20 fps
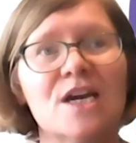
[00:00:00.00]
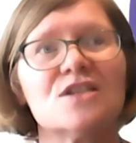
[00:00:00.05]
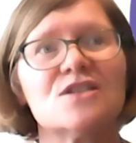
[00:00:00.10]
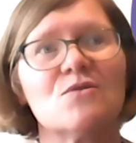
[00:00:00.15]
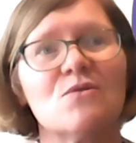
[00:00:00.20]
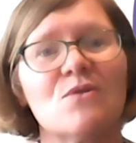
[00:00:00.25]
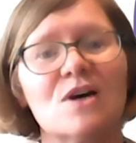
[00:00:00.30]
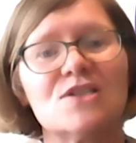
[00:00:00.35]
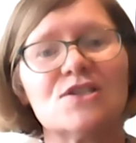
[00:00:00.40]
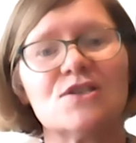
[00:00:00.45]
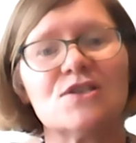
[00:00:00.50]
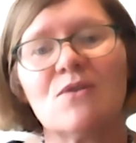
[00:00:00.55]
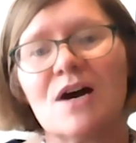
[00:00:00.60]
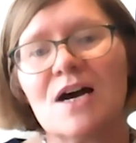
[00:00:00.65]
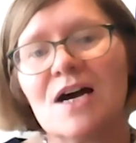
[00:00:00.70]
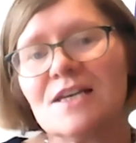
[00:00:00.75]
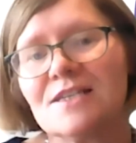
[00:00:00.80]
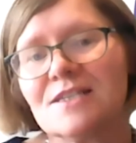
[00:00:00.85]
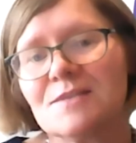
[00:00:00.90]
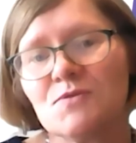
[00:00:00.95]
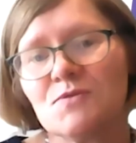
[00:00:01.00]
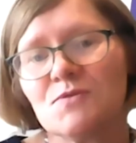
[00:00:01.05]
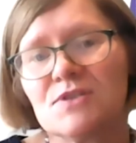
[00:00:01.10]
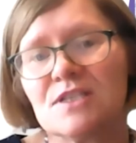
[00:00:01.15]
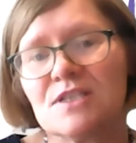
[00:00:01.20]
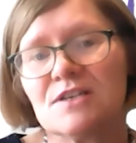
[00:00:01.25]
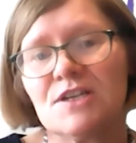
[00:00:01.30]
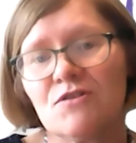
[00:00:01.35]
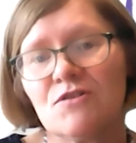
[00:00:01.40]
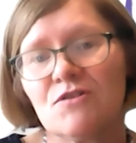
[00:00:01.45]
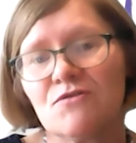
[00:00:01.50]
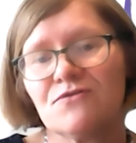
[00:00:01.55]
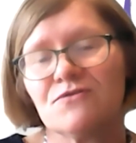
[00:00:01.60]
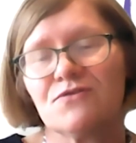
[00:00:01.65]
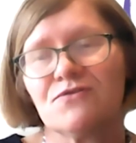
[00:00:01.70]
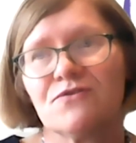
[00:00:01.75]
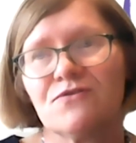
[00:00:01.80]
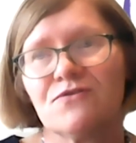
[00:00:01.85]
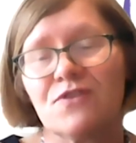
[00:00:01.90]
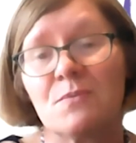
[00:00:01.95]
so, so I suppose you know,
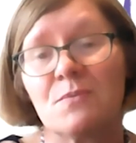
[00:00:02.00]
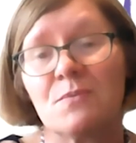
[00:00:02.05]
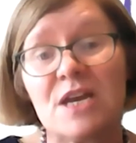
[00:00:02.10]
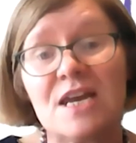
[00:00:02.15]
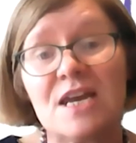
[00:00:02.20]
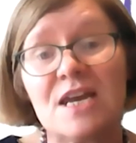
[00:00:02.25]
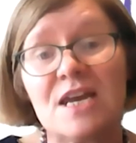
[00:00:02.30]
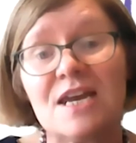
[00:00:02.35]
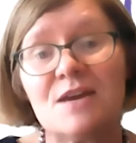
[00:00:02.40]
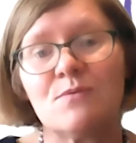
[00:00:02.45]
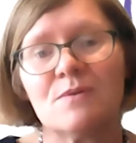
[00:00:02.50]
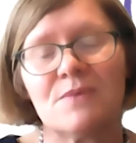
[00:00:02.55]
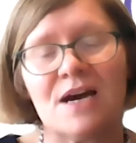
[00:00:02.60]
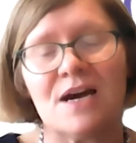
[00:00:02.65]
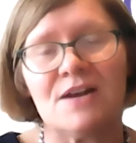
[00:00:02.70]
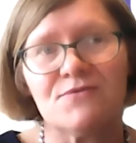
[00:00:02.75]
f- for me